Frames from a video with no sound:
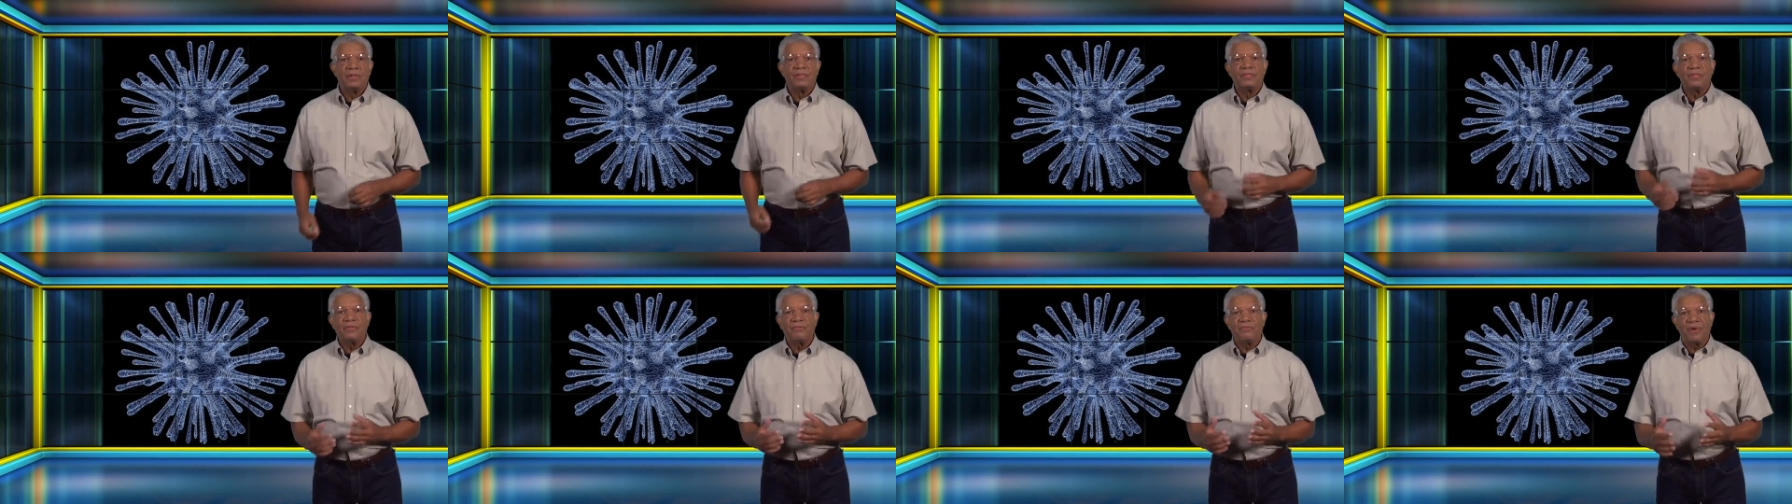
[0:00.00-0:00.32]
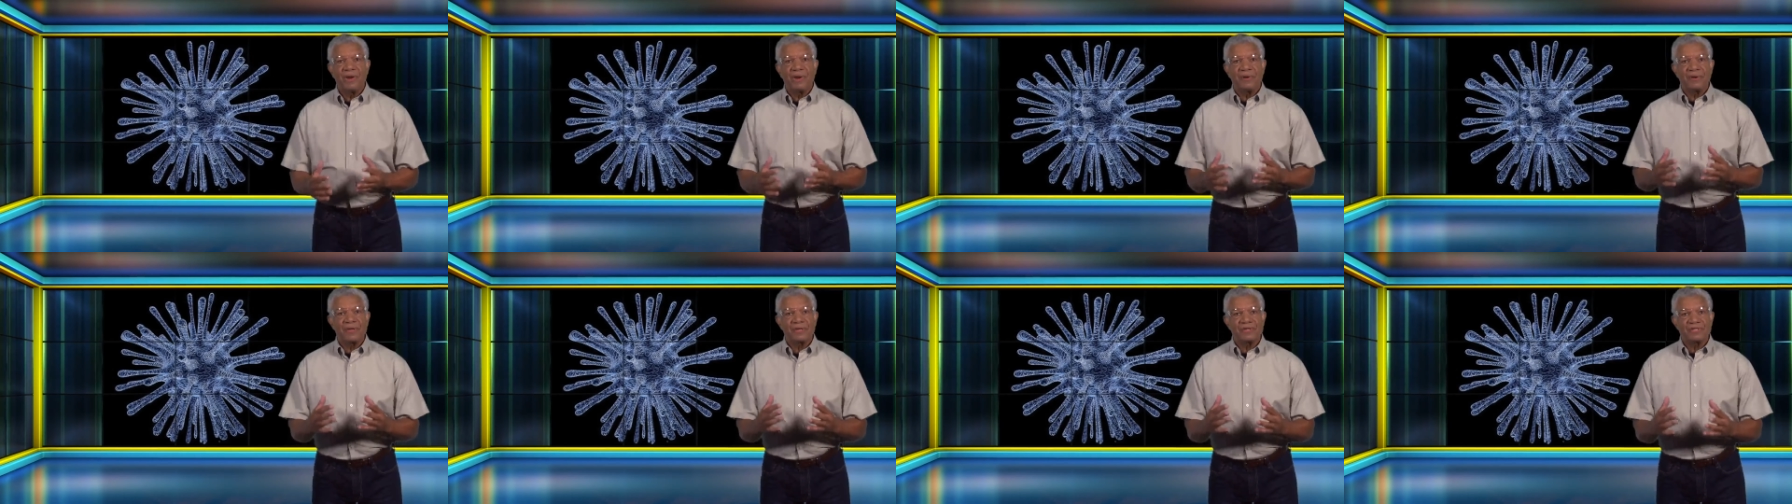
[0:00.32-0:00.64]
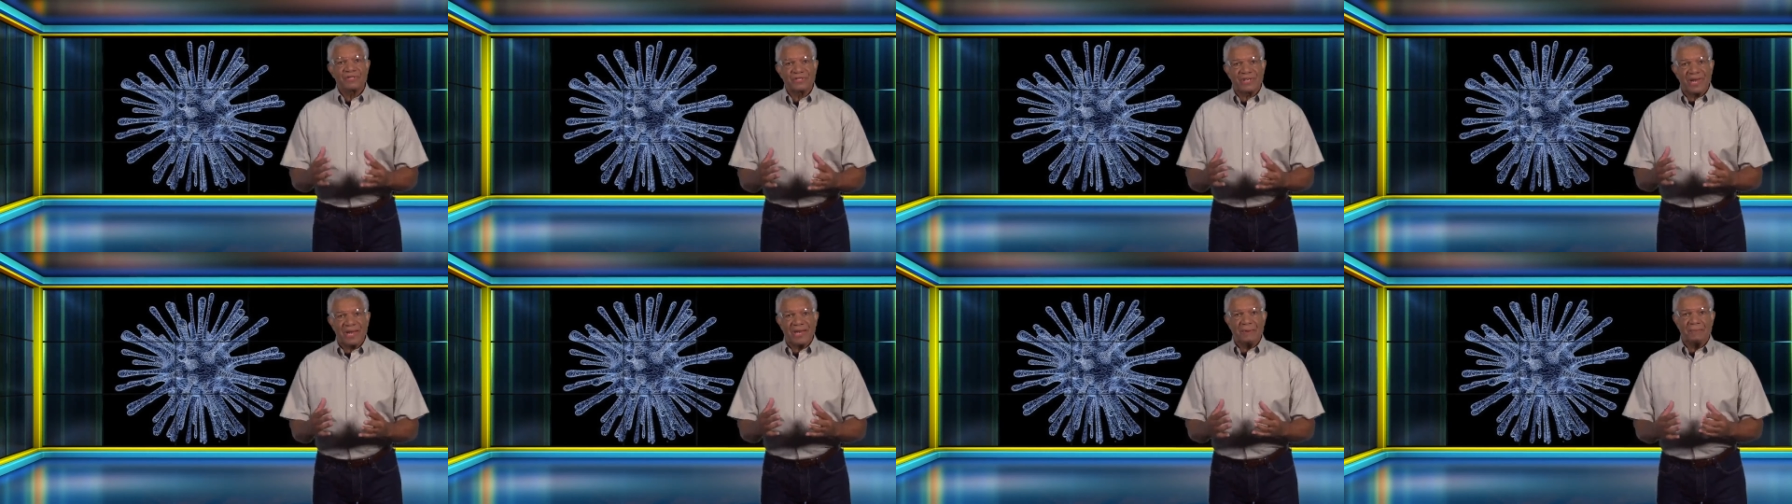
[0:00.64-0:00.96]
the
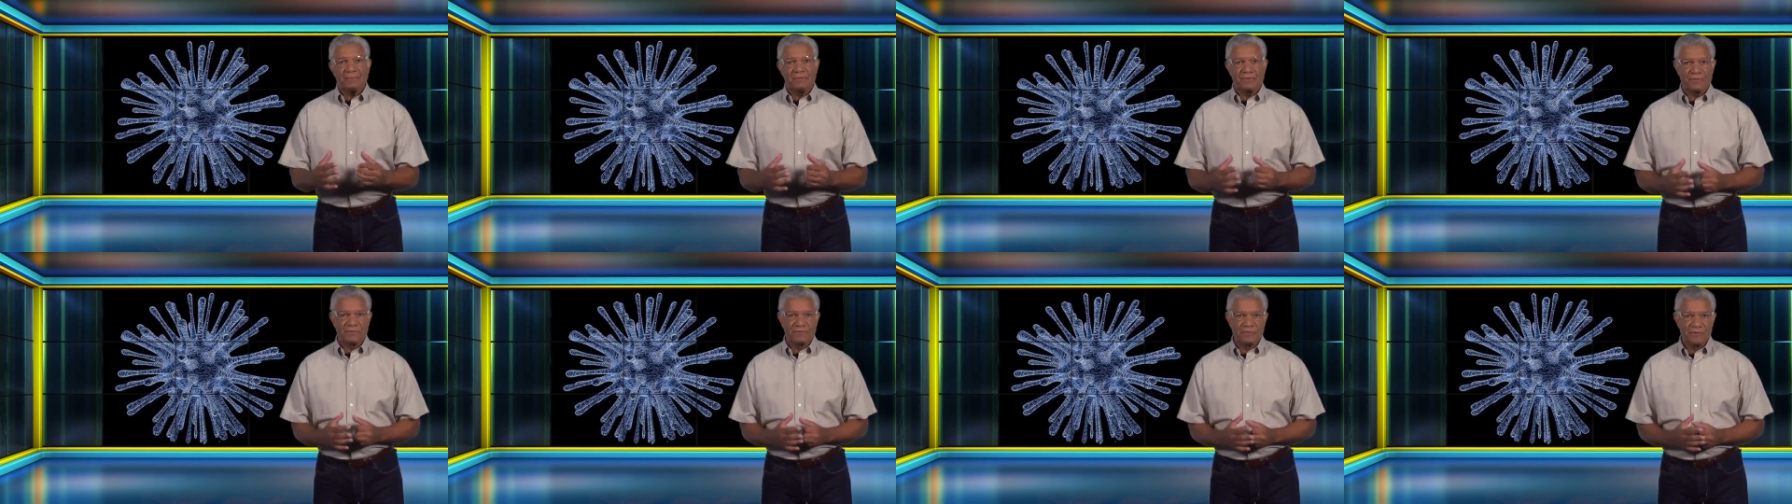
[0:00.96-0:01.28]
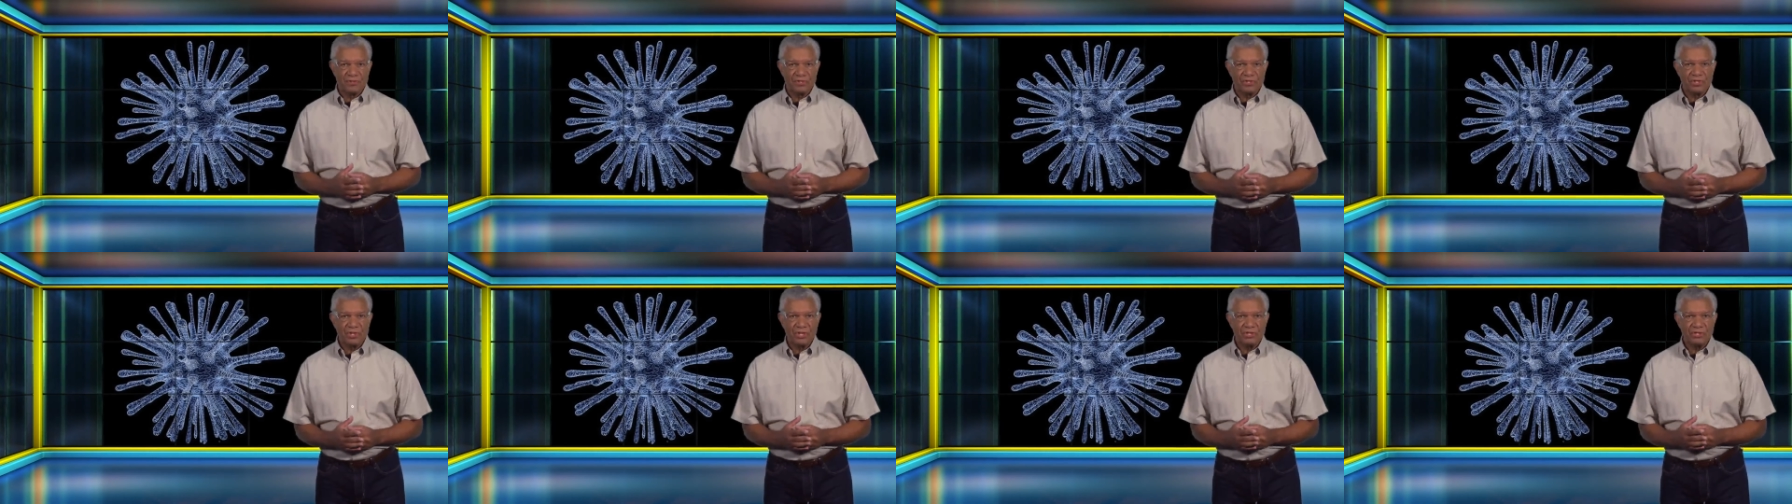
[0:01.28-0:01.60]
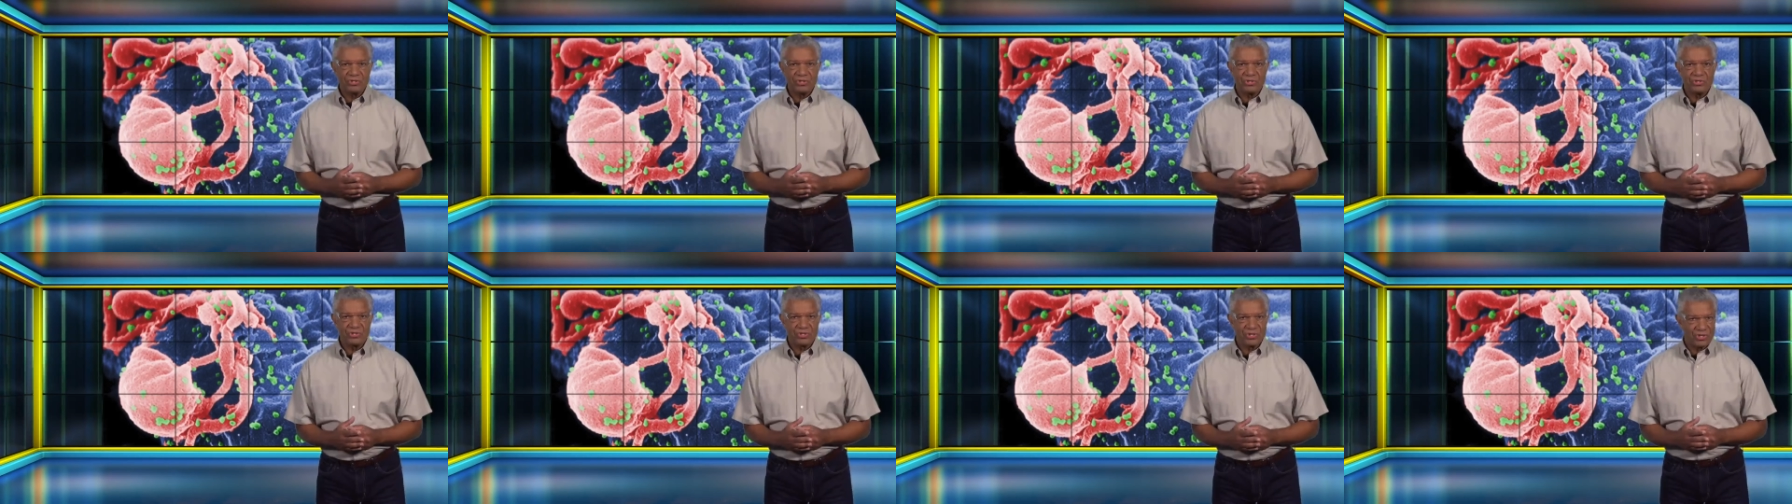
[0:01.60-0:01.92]
various types of
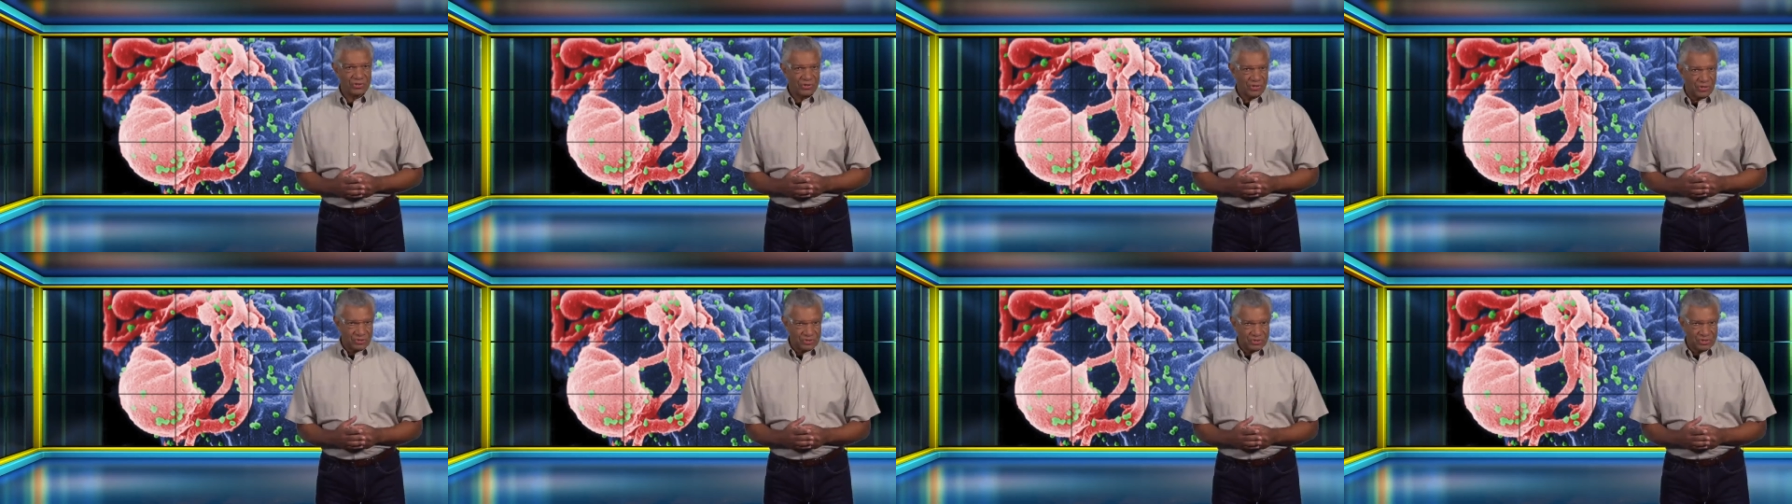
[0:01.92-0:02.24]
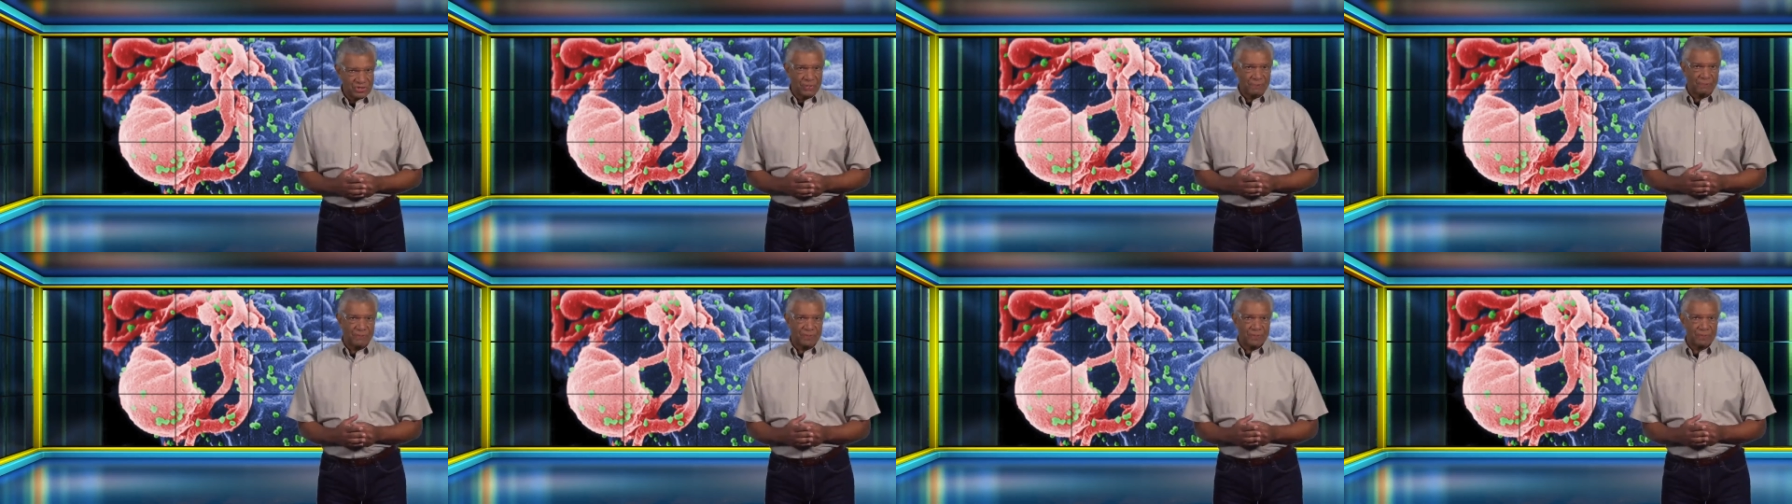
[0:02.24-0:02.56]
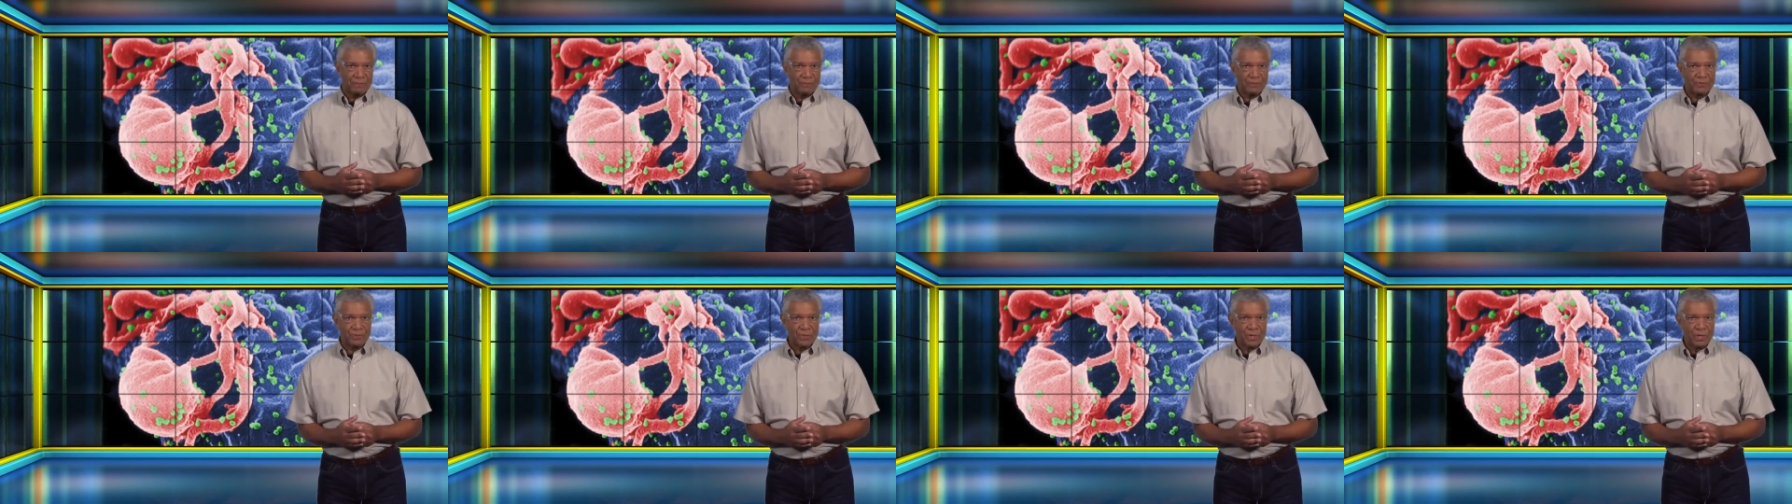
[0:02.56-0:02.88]
diseases and their
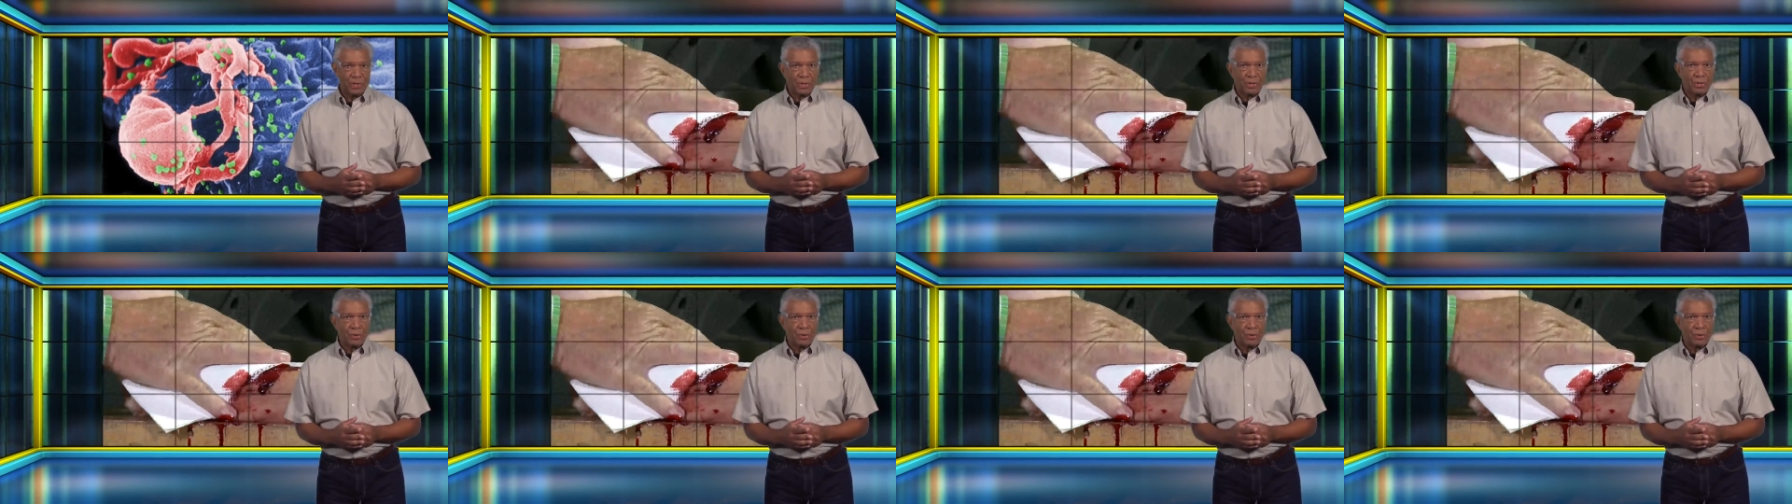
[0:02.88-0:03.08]
symptoms,